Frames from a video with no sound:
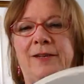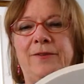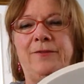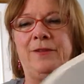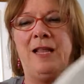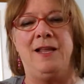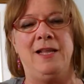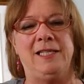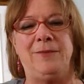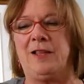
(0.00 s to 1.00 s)
of
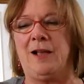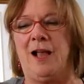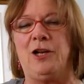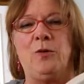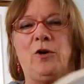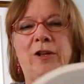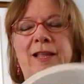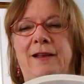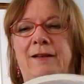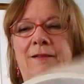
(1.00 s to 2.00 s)
some of the color work
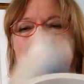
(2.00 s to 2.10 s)
that